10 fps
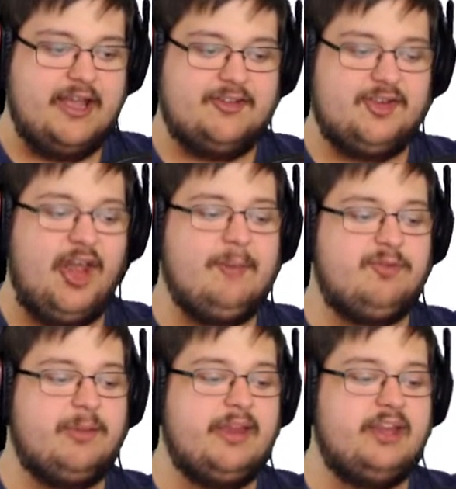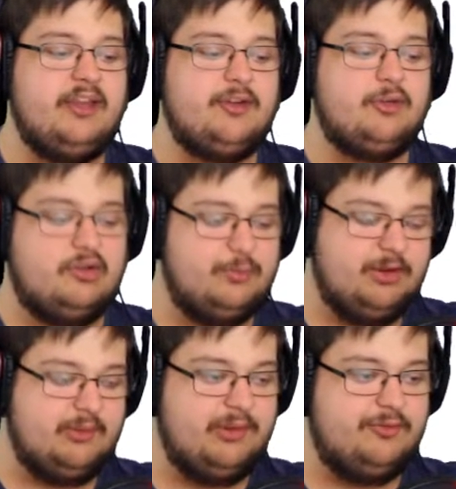It's time for me to
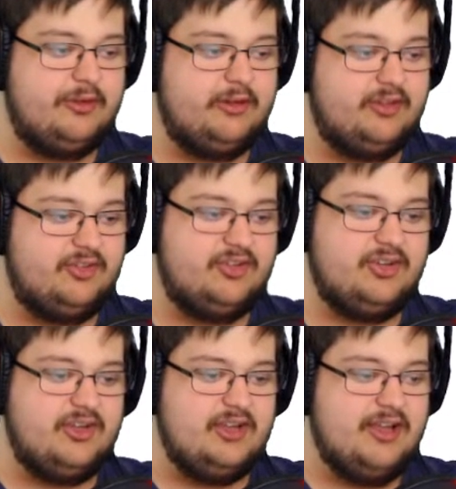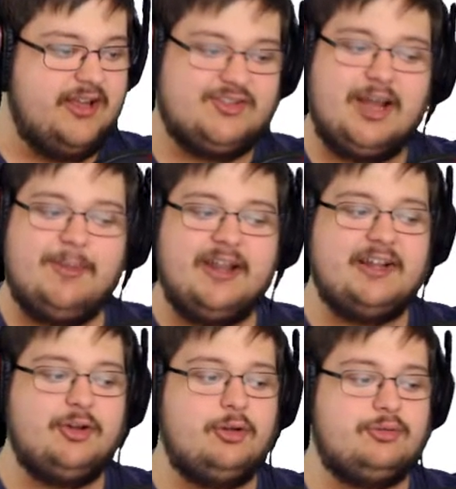express my feelings. It's time that
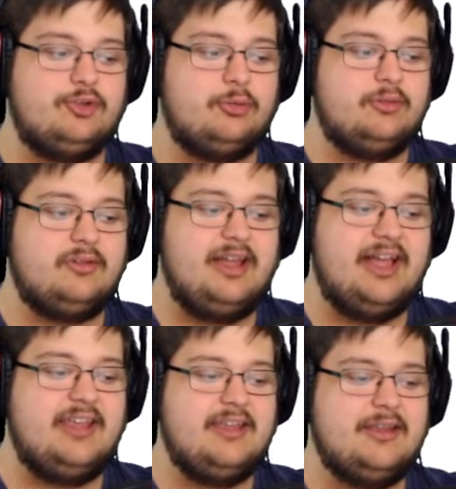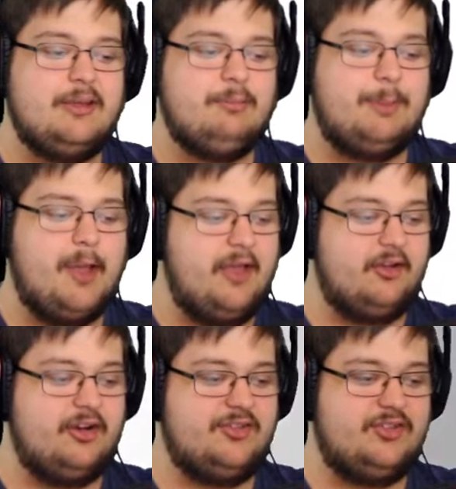I told you. I,
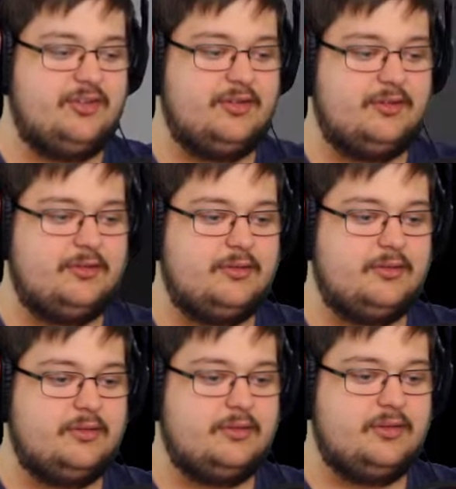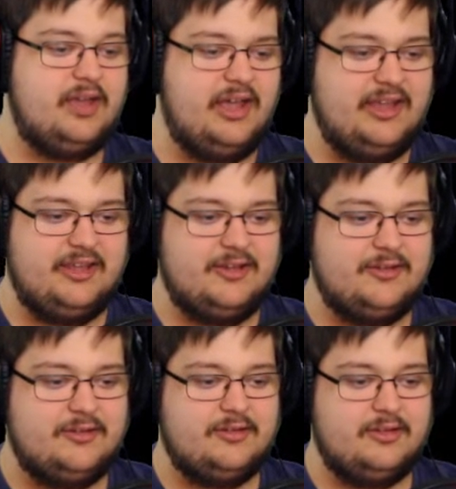Papyrus. I,
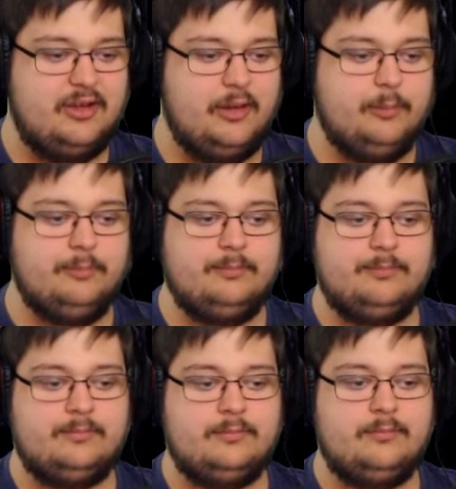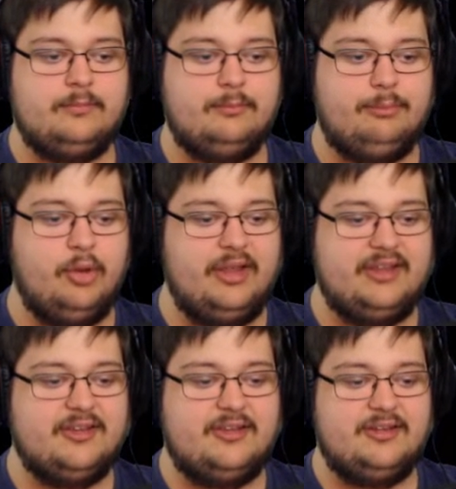um,
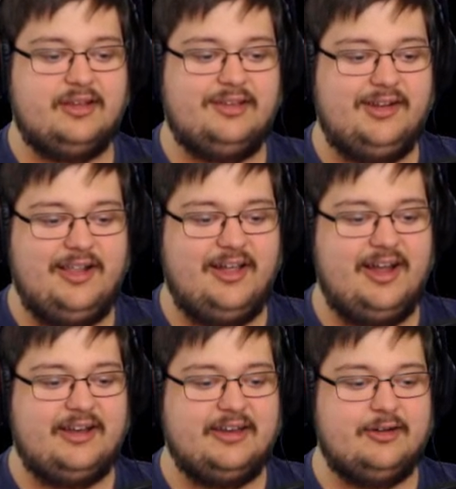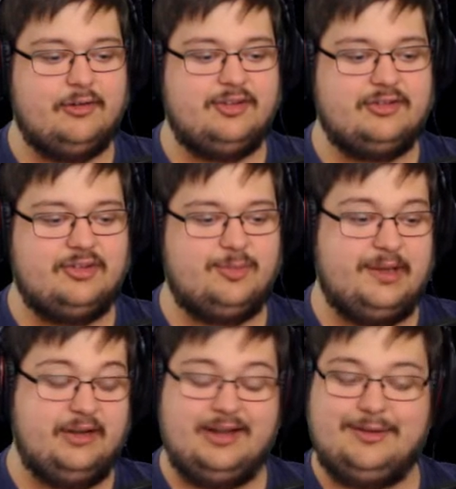boy, is it hot in here or is it just
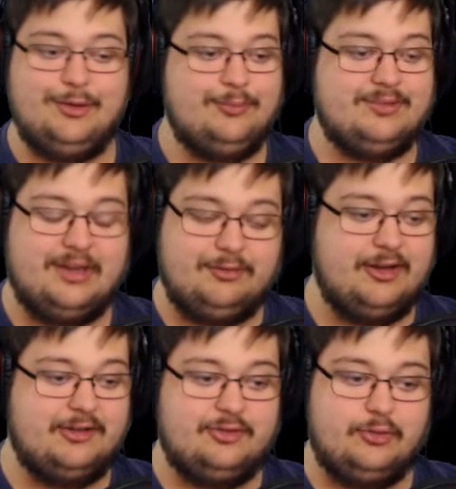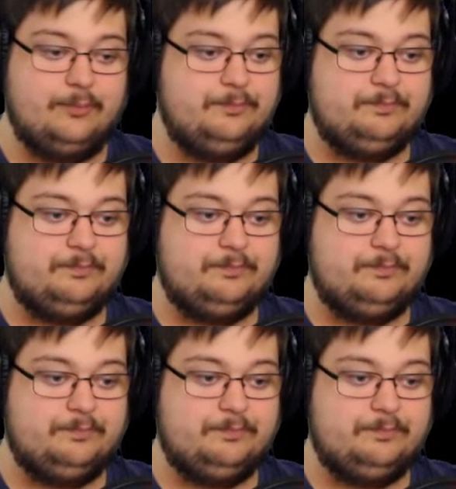me? Not you. Definitely not you.